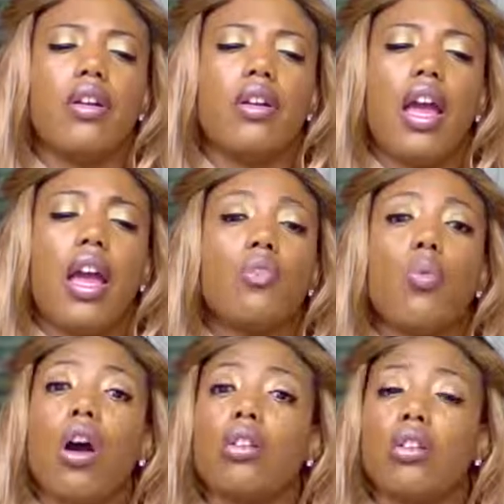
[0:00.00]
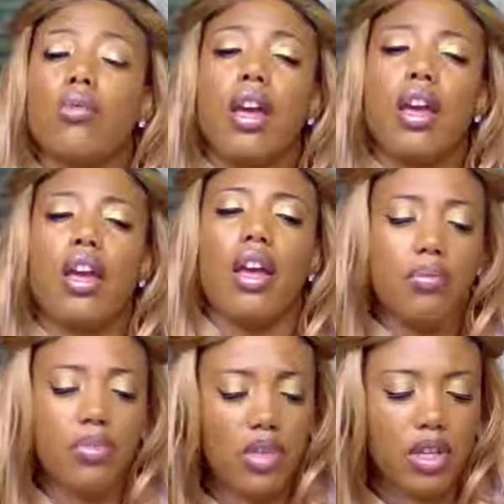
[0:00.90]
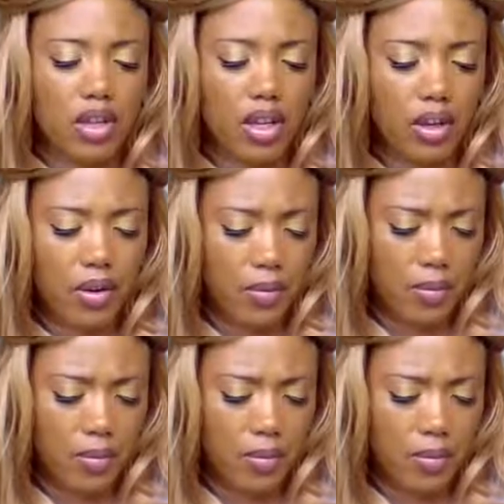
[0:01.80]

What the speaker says: has walked away, I'm sensing.